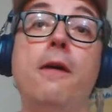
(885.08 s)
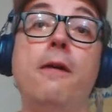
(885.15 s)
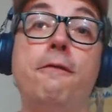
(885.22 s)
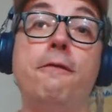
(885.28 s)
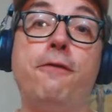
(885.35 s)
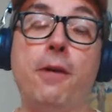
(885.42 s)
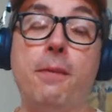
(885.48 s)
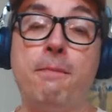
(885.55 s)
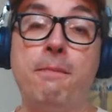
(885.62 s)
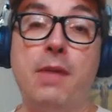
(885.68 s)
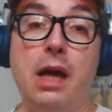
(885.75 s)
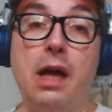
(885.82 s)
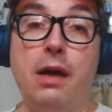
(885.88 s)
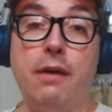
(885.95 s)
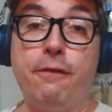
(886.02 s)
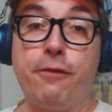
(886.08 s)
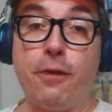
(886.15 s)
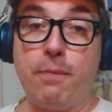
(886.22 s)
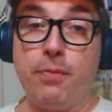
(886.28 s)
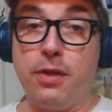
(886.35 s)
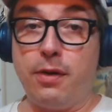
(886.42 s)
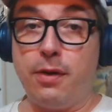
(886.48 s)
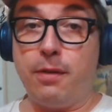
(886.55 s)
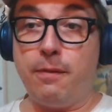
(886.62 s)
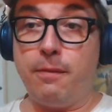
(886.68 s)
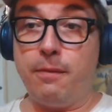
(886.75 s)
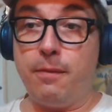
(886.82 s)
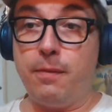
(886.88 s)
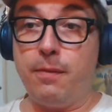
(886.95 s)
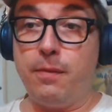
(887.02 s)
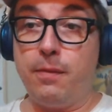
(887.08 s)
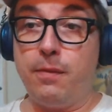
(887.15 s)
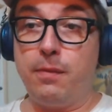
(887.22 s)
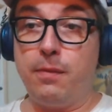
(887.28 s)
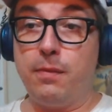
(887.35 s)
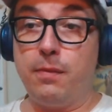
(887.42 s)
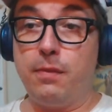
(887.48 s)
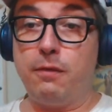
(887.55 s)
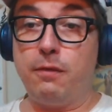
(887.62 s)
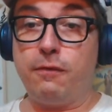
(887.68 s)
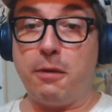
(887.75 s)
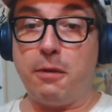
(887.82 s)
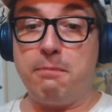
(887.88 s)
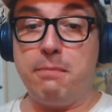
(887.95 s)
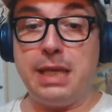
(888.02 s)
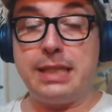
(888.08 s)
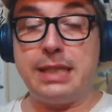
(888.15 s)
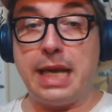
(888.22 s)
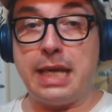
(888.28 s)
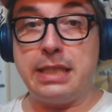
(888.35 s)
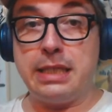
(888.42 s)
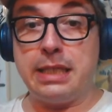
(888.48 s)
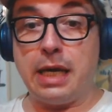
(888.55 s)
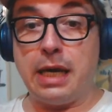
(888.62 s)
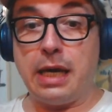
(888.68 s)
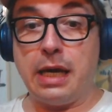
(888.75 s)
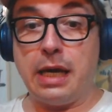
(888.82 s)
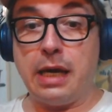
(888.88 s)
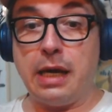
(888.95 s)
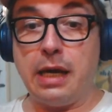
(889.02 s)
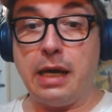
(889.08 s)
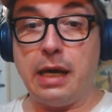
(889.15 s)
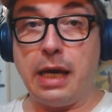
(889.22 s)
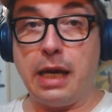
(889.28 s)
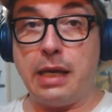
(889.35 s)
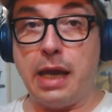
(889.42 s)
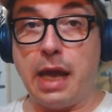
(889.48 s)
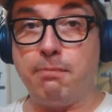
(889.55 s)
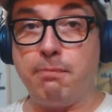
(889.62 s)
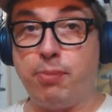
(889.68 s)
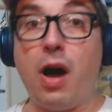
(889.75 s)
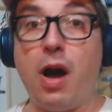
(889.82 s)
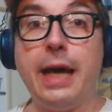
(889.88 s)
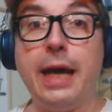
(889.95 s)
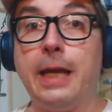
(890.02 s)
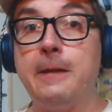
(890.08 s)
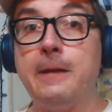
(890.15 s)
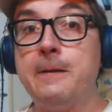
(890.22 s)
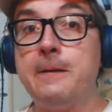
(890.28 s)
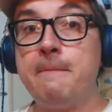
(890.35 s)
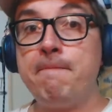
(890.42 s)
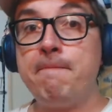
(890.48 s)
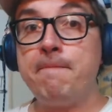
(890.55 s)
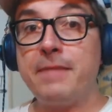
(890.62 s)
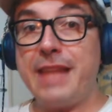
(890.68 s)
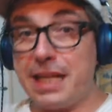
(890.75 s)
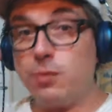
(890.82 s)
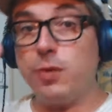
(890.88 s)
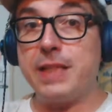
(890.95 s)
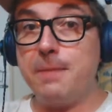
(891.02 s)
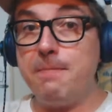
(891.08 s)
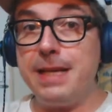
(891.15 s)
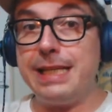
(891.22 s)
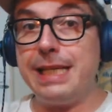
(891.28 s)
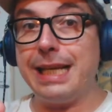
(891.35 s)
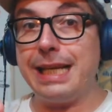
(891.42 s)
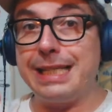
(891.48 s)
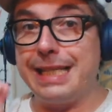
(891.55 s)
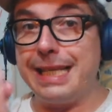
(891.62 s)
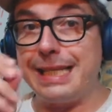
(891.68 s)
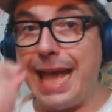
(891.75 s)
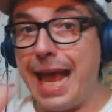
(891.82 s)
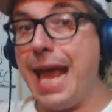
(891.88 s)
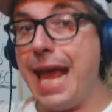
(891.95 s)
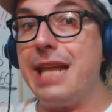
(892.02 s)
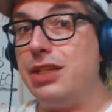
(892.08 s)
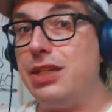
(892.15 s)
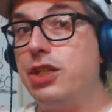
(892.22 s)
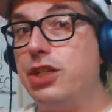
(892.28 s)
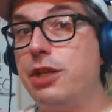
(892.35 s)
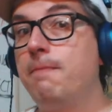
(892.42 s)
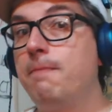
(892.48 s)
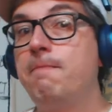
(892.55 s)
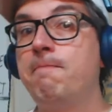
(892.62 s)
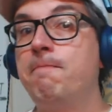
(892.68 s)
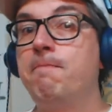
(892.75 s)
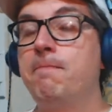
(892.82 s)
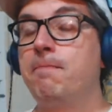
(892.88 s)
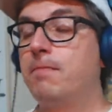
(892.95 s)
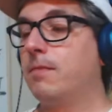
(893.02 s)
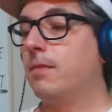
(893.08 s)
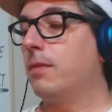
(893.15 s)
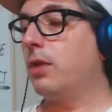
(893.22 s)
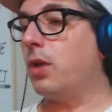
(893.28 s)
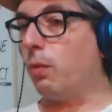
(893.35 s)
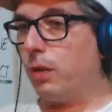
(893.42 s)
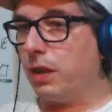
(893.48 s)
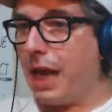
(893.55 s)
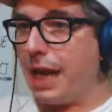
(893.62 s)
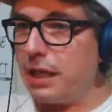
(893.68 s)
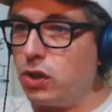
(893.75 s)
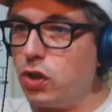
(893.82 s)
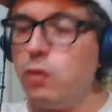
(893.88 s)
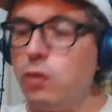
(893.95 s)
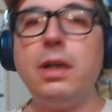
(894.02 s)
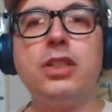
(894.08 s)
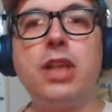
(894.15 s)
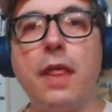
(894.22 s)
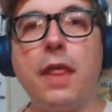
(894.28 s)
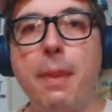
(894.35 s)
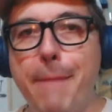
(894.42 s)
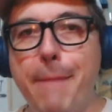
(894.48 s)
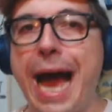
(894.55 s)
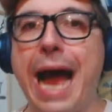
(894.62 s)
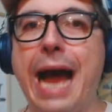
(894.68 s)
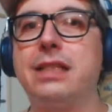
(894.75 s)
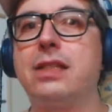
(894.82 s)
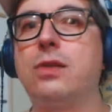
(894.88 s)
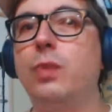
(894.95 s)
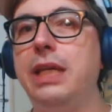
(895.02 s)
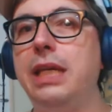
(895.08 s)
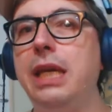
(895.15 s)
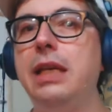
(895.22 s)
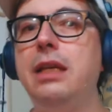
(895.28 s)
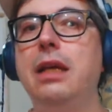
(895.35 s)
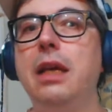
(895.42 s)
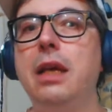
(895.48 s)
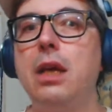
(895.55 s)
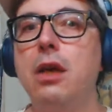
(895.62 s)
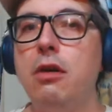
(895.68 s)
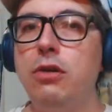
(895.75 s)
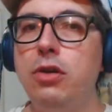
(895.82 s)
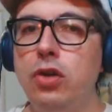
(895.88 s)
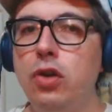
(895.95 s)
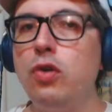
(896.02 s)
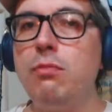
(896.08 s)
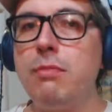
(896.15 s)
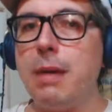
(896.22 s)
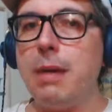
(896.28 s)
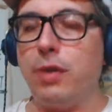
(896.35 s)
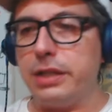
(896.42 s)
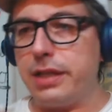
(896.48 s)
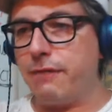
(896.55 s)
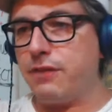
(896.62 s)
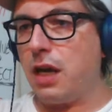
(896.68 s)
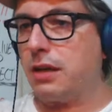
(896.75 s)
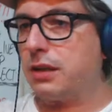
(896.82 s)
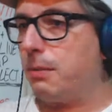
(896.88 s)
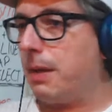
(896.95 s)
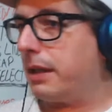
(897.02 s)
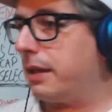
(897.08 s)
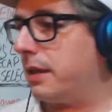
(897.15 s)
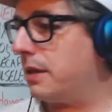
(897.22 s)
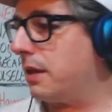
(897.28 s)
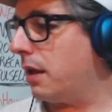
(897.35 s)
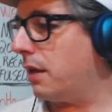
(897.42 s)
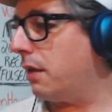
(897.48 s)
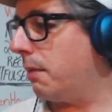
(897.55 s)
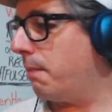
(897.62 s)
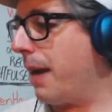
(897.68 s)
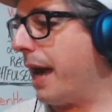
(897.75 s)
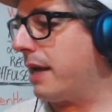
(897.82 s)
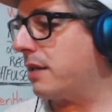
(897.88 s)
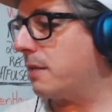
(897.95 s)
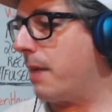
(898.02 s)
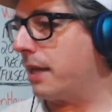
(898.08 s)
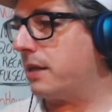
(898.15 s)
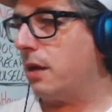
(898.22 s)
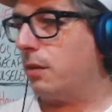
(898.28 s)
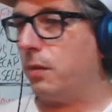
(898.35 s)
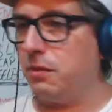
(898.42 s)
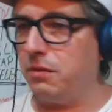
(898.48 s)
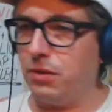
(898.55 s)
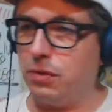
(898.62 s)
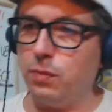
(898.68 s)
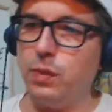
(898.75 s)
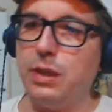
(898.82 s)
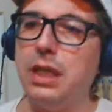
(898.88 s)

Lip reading: from Miz and Bryan. That's what's missing. It's this edge. They're relying too much on the past. We need new memories. I've talked about this on a past SmackDown review. We